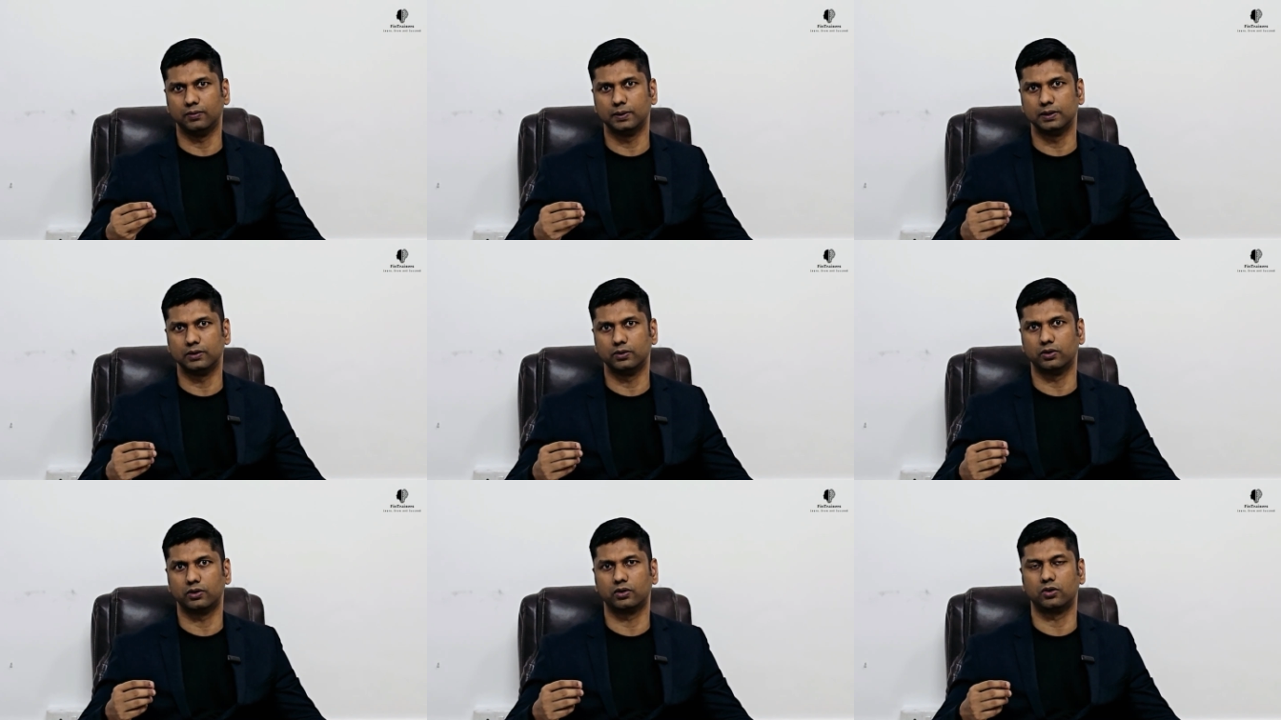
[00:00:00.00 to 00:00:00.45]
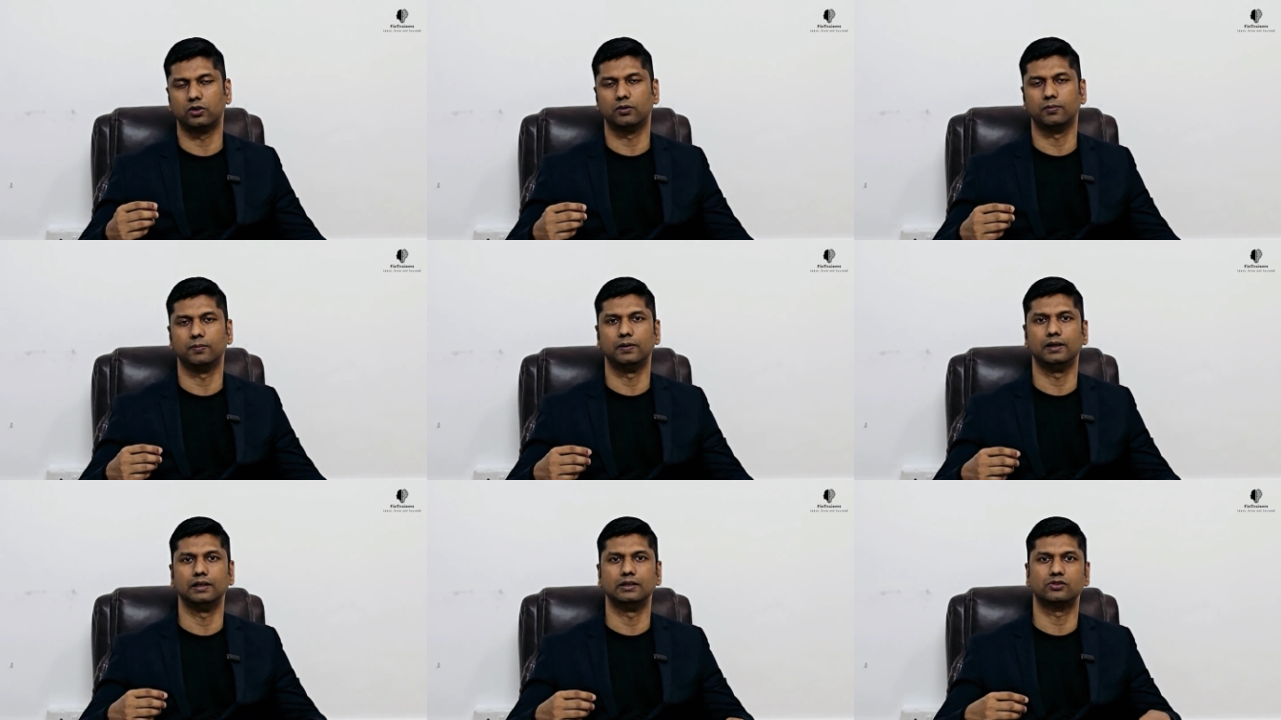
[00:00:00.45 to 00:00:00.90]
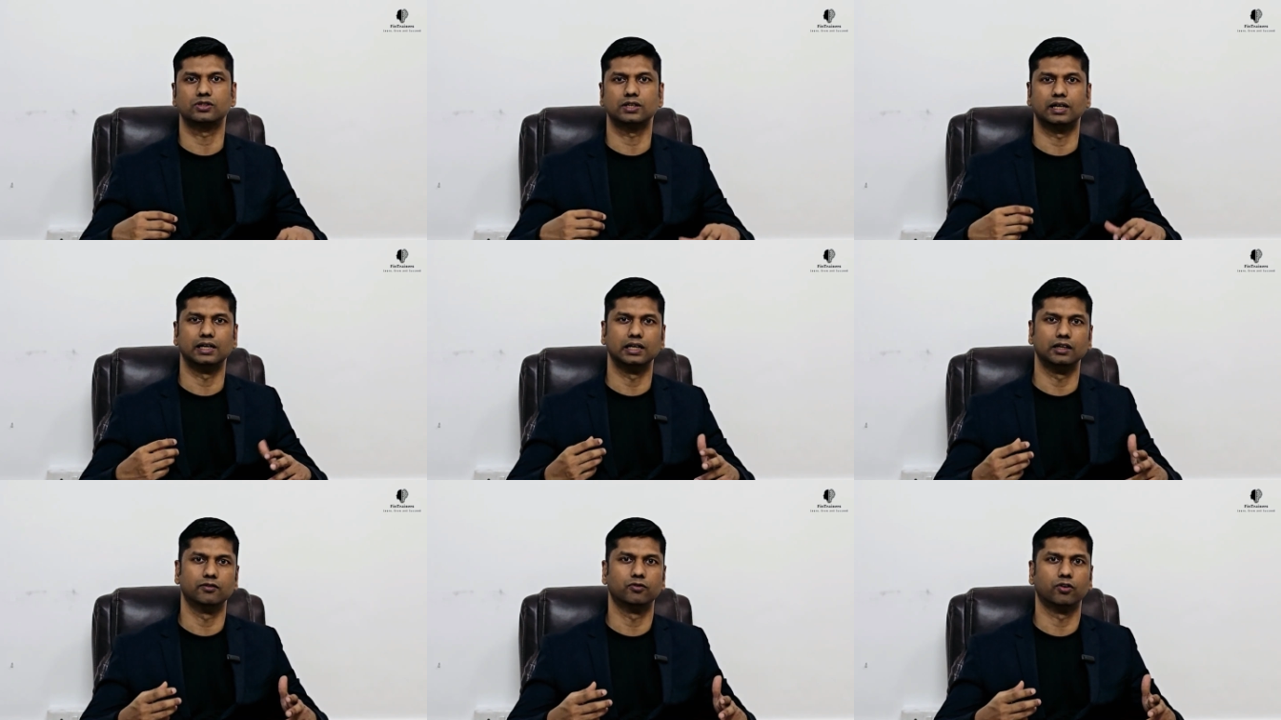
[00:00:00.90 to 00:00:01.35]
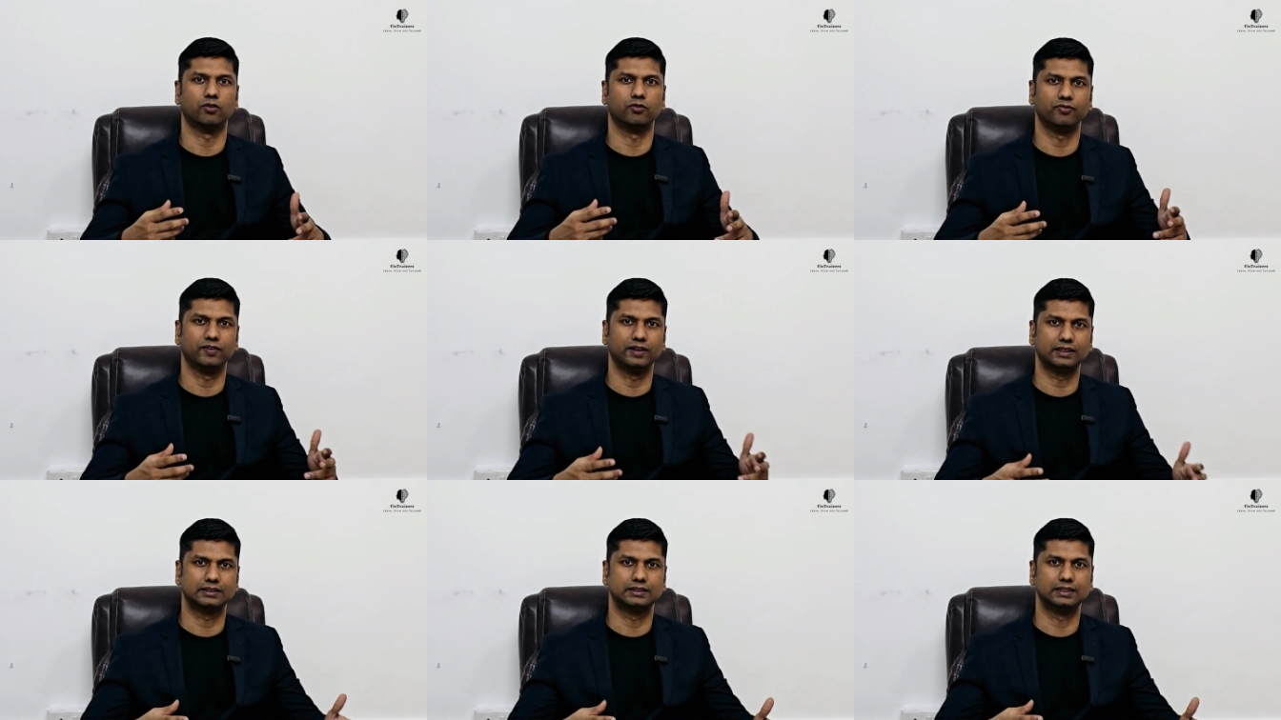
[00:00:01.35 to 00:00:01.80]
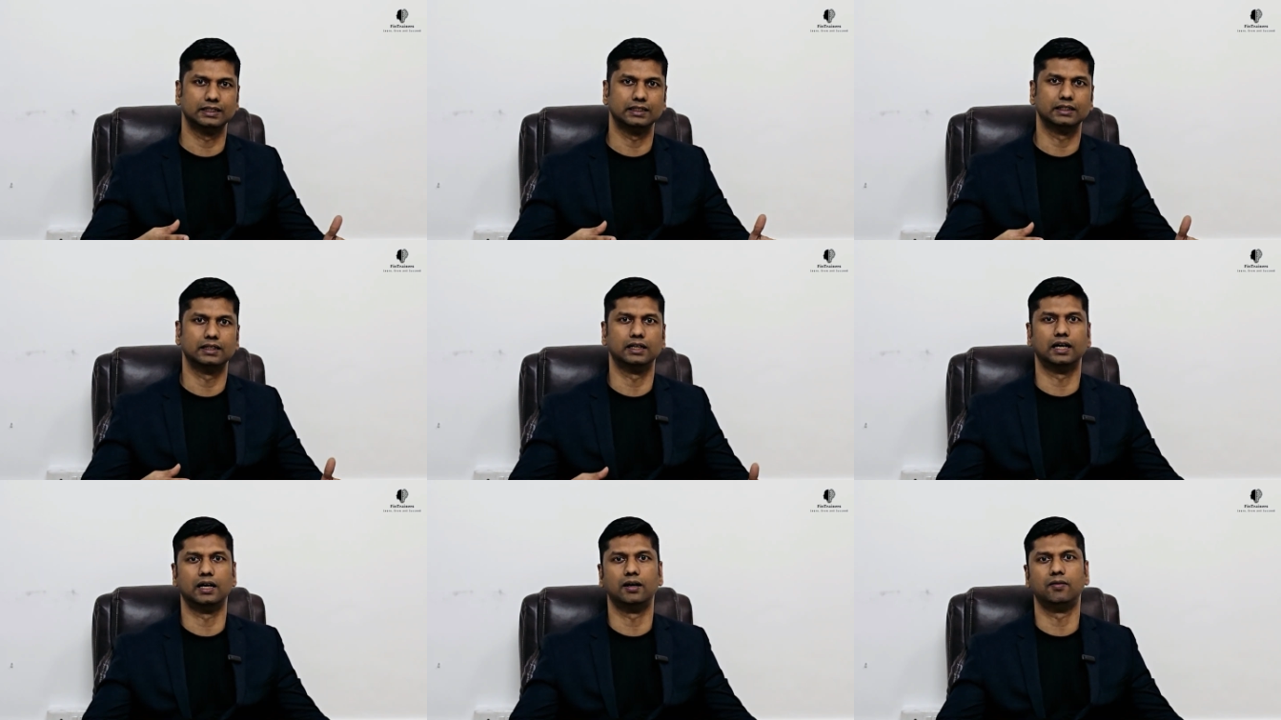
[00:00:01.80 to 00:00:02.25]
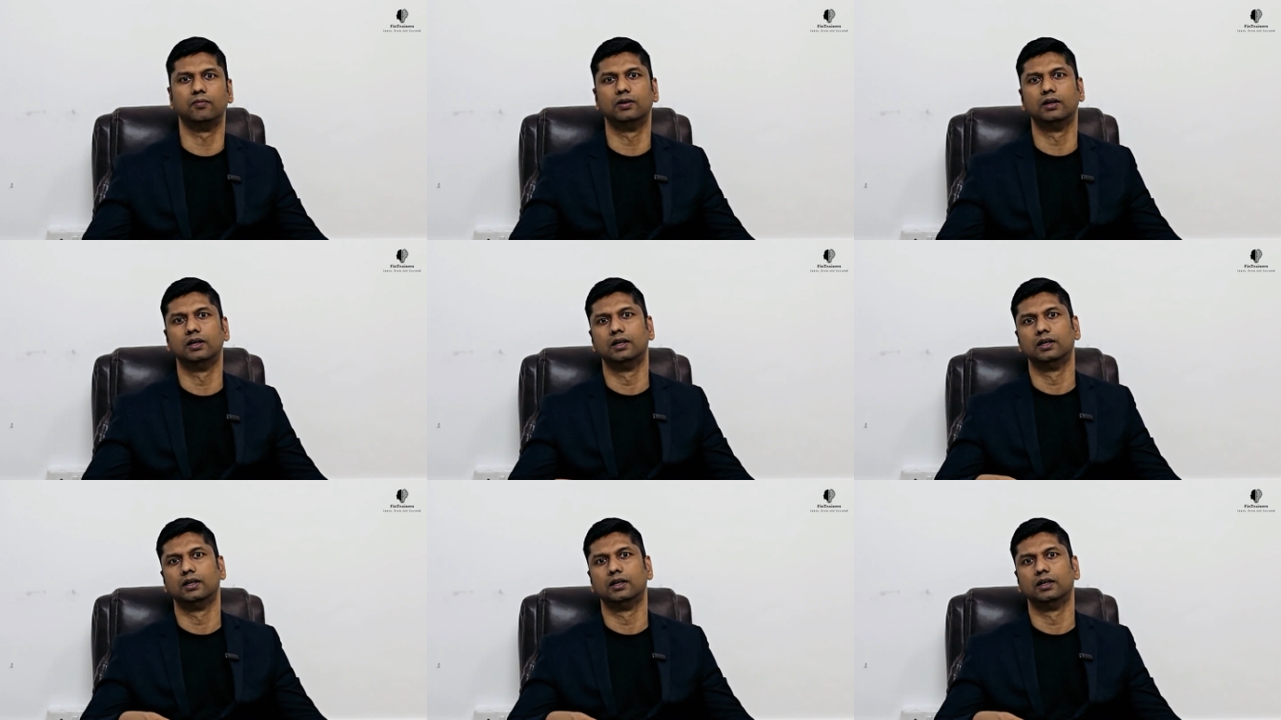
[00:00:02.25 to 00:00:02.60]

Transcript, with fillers: when you are going to be studying for fixed income,